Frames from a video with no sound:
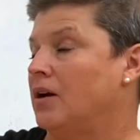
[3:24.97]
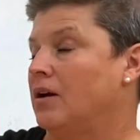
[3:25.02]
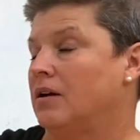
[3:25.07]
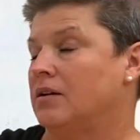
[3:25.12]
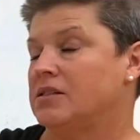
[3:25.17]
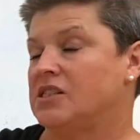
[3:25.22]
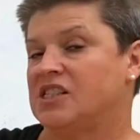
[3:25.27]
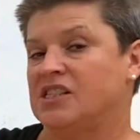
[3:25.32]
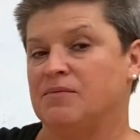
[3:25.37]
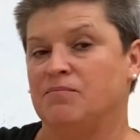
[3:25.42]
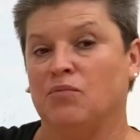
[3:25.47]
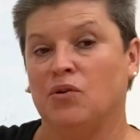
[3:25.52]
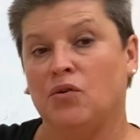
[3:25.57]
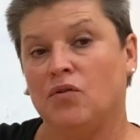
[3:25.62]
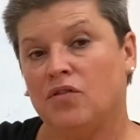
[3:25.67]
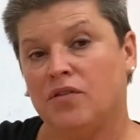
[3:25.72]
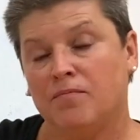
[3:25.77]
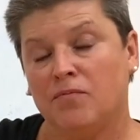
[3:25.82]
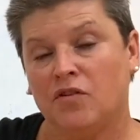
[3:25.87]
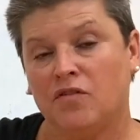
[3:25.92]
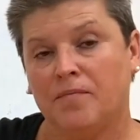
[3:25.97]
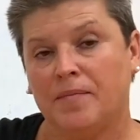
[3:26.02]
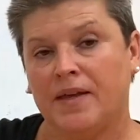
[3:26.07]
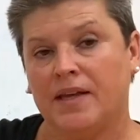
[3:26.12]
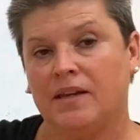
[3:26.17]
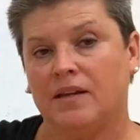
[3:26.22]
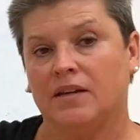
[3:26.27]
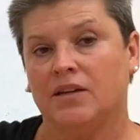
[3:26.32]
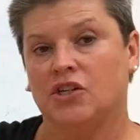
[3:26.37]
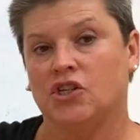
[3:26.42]
smooth
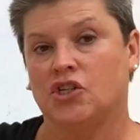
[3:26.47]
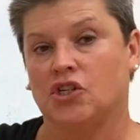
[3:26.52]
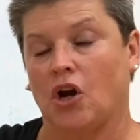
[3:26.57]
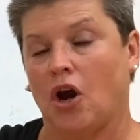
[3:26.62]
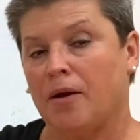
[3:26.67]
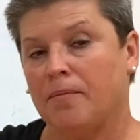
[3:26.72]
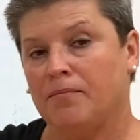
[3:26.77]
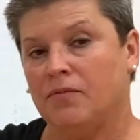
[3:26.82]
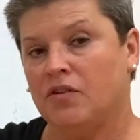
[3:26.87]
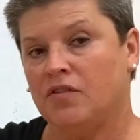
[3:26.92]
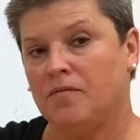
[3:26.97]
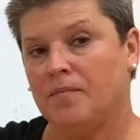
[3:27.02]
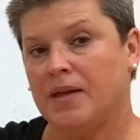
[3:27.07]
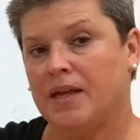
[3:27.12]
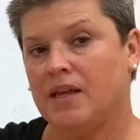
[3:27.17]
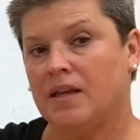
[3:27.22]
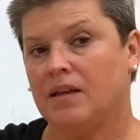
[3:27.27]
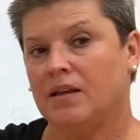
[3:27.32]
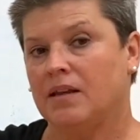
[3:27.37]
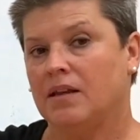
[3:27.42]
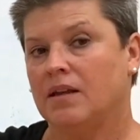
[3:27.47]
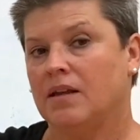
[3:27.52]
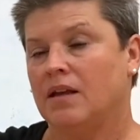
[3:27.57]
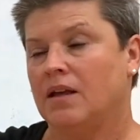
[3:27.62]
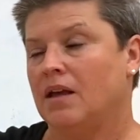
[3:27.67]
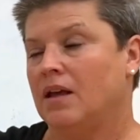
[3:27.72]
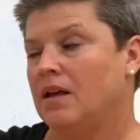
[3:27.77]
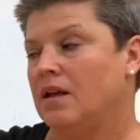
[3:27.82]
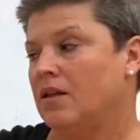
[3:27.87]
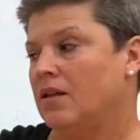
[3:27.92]
movement, sharp movement.
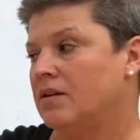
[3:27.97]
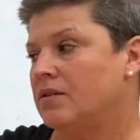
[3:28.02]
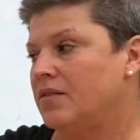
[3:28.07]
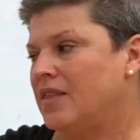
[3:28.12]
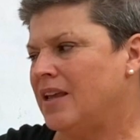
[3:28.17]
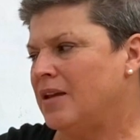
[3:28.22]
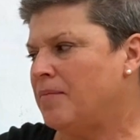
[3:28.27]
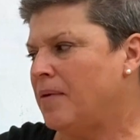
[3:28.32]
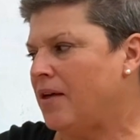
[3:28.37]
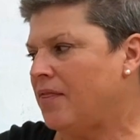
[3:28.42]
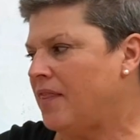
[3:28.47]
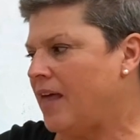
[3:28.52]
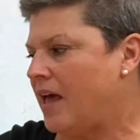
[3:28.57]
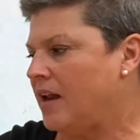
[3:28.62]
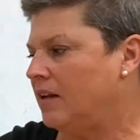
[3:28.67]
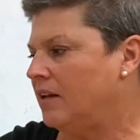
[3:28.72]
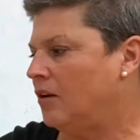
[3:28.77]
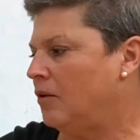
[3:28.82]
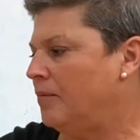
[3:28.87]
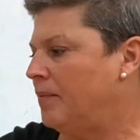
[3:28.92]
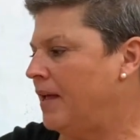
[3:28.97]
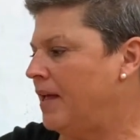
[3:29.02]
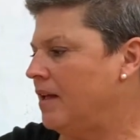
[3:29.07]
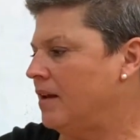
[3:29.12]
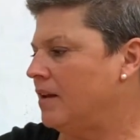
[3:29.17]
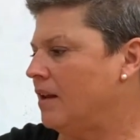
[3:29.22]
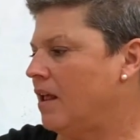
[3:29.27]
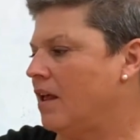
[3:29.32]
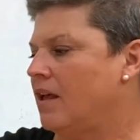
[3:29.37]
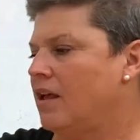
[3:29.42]
Think about that a little bit.
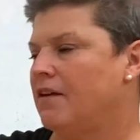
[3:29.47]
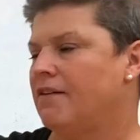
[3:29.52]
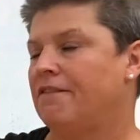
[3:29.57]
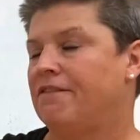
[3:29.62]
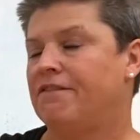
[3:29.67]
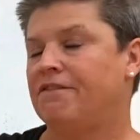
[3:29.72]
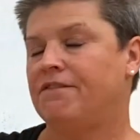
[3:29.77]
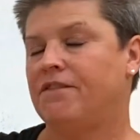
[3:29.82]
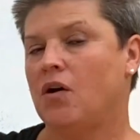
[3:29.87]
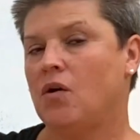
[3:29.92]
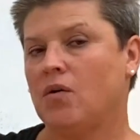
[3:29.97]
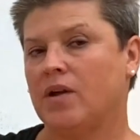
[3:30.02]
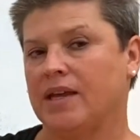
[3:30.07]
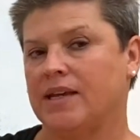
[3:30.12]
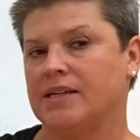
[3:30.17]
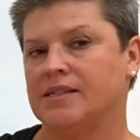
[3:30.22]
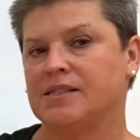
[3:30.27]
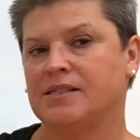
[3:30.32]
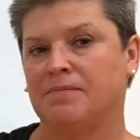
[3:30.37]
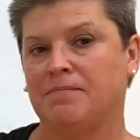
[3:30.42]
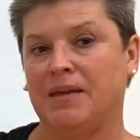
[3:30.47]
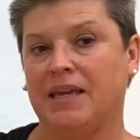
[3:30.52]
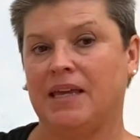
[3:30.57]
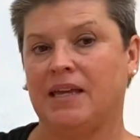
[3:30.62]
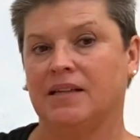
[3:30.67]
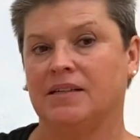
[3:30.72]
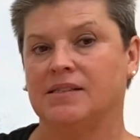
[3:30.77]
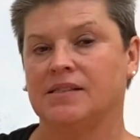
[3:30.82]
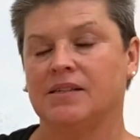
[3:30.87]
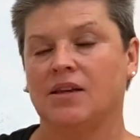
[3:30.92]
Focus
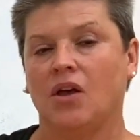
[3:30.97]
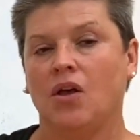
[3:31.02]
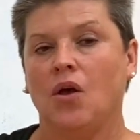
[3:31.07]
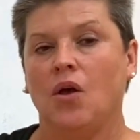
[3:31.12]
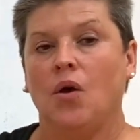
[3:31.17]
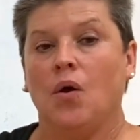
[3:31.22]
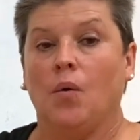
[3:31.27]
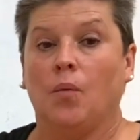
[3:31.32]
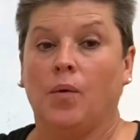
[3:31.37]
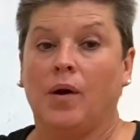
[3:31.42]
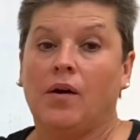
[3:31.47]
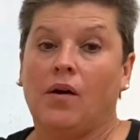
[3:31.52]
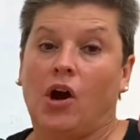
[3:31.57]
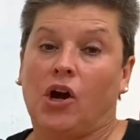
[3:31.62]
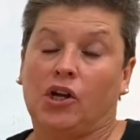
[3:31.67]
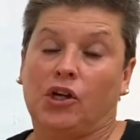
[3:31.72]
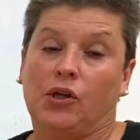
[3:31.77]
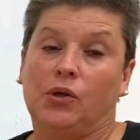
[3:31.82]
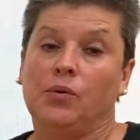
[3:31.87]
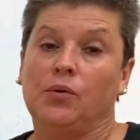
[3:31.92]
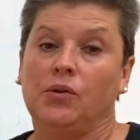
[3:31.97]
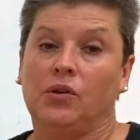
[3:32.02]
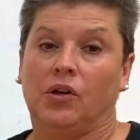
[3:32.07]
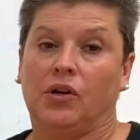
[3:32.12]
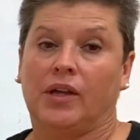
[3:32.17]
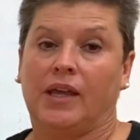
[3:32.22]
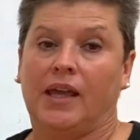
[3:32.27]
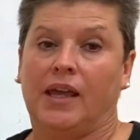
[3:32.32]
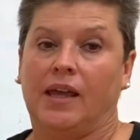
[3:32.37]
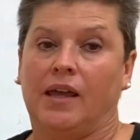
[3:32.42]
means where are you
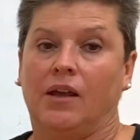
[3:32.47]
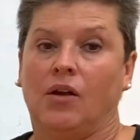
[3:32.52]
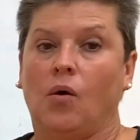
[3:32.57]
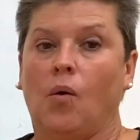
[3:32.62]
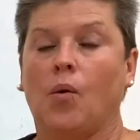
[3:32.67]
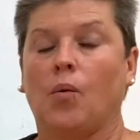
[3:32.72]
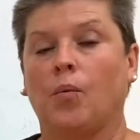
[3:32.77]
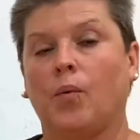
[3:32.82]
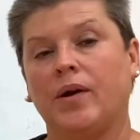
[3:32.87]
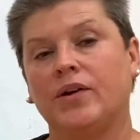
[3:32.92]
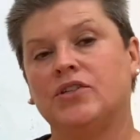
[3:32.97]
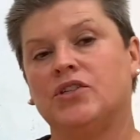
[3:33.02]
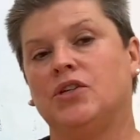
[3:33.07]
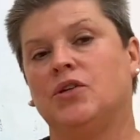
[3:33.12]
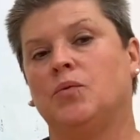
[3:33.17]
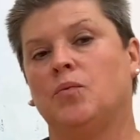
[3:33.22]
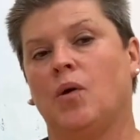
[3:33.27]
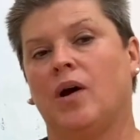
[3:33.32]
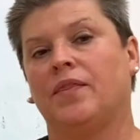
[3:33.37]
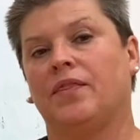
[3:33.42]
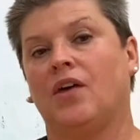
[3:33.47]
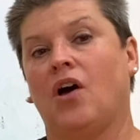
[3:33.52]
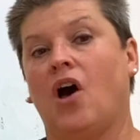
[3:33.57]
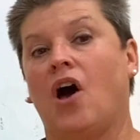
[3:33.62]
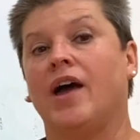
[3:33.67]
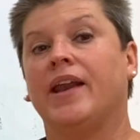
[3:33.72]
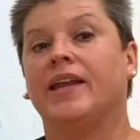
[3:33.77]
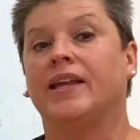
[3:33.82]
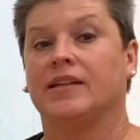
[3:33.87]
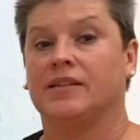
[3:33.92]
looking or where do you want the
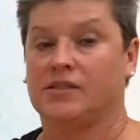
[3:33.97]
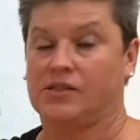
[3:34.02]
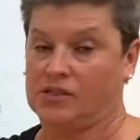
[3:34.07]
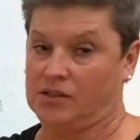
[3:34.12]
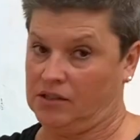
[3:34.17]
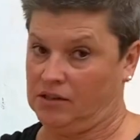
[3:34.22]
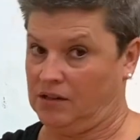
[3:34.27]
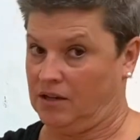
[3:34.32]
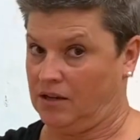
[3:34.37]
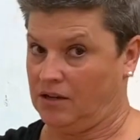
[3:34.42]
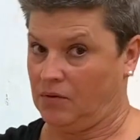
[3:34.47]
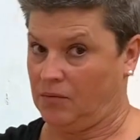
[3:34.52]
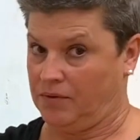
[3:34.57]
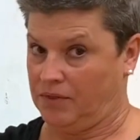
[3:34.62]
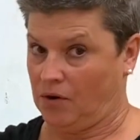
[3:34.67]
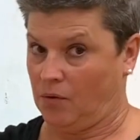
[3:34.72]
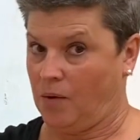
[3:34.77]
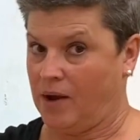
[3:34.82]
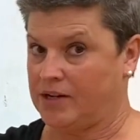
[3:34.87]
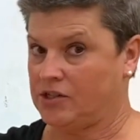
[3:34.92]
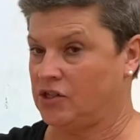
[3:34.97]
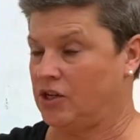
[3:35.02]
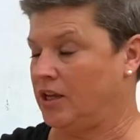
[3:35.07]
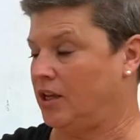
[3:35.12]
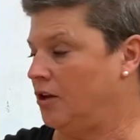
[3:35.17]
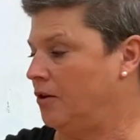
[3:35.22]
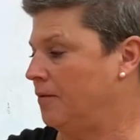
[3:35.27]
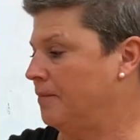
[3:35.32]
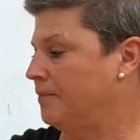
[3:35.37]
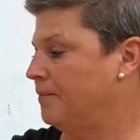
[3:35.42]
audience to look when they're watching you?